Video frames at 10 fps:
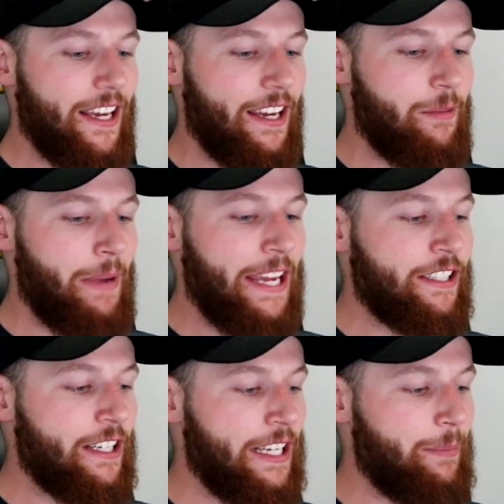year
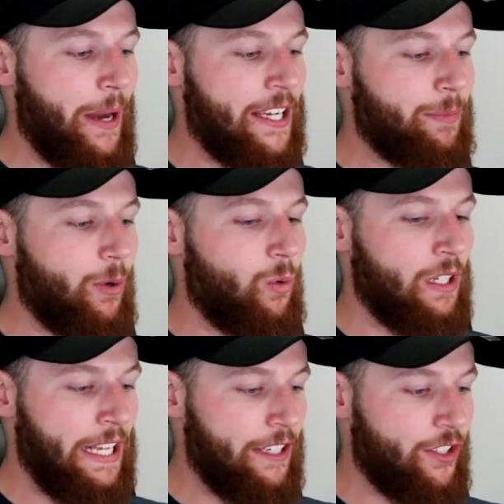Major League
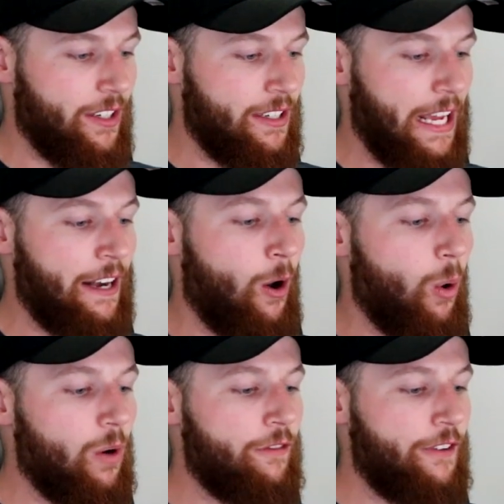Baseball legend and
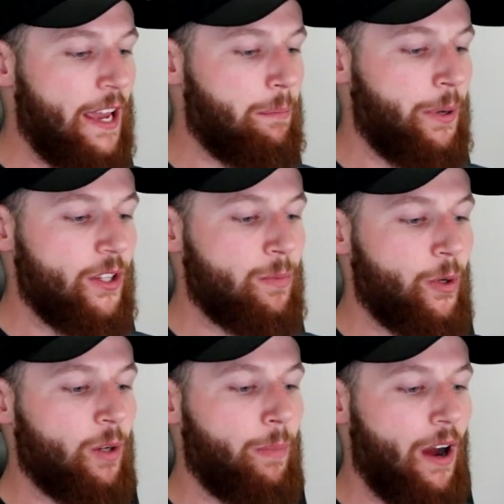Hall of Fame
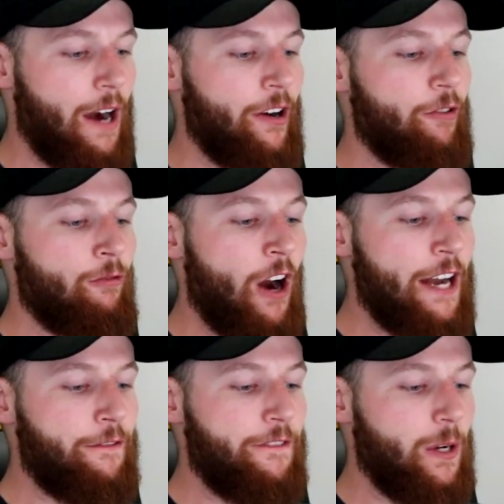Pittsburgh Pirate
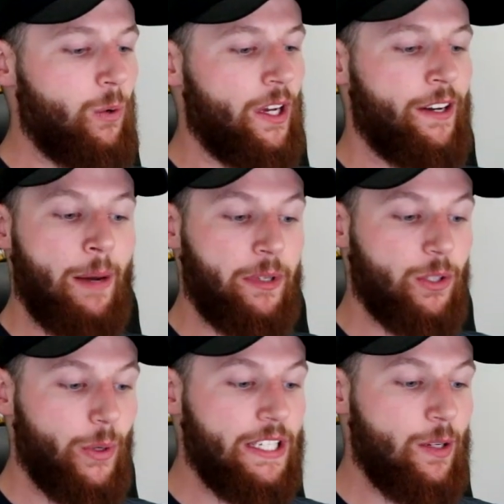right fielder, number
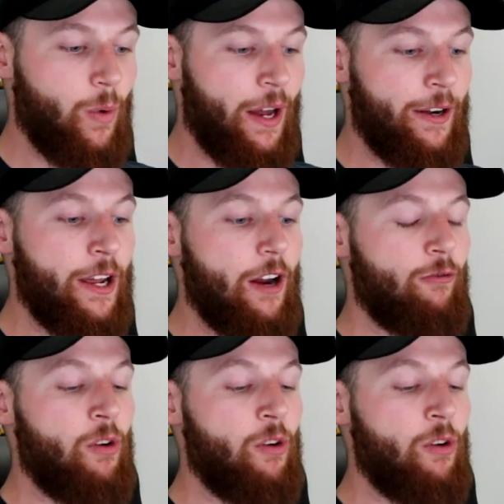21,